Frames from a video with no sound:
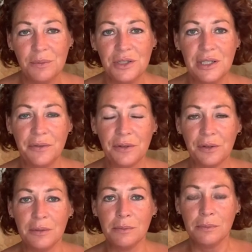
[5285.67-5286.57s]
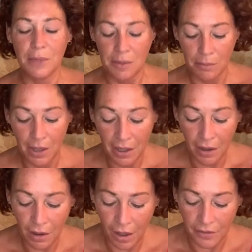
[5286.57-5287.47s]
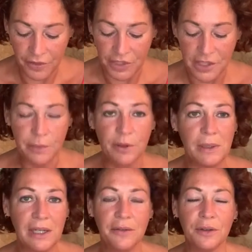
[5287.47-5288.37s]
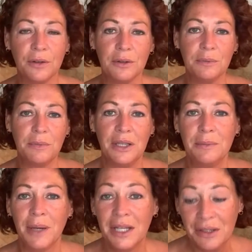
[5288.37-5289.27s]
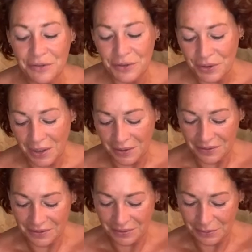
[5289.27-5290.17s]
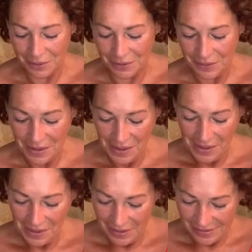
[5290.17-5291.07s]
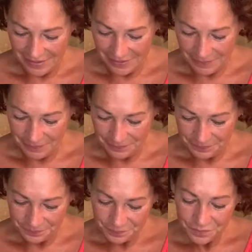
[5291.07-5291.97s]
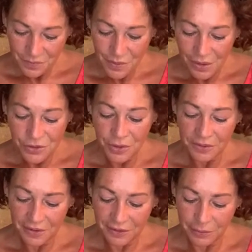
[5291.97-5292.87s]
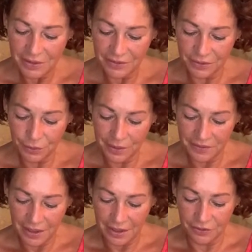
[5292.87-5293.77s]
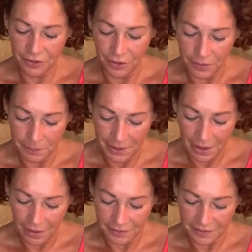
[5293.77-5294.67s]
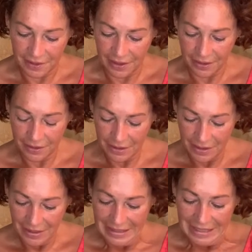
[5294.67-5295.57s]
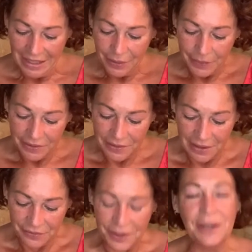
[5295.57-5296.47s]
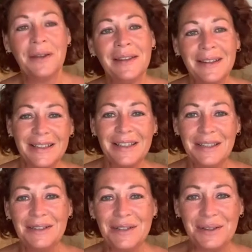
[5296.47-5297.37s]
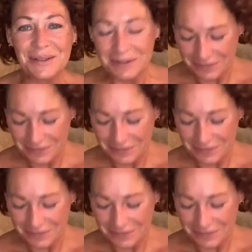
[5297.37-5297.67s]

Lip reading: She lives on in my heart. I think she probably lives on in many of your hearts as well. John says, Sweetie's always here too. Big hugs, Claire. We do love you. Thank you, John.